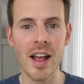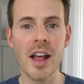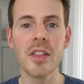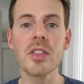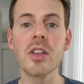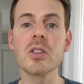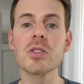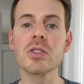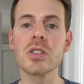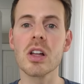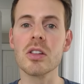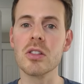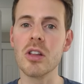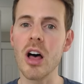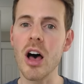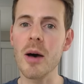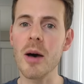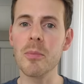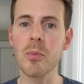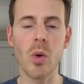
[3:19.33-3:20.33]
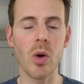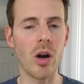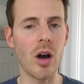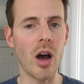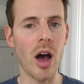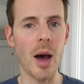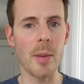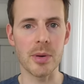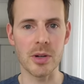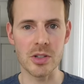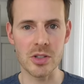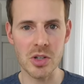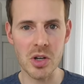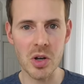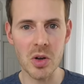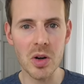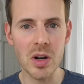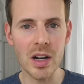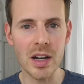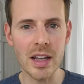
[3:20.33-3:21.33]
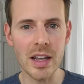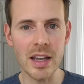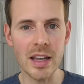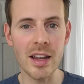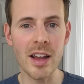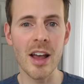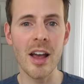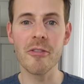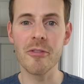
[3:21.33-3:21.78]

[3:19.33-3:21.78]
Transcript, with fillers: there's a lot more opportunity